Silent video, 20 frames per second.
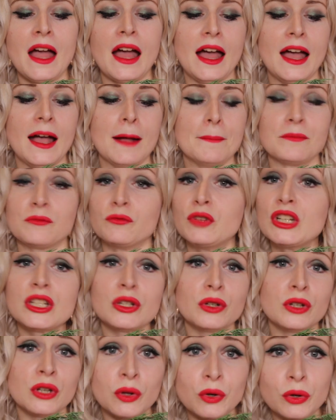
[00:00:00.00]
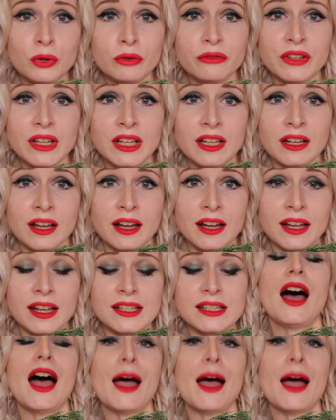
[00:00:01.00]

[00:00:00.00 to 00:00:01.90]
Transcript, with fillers: um, which you can all veganize.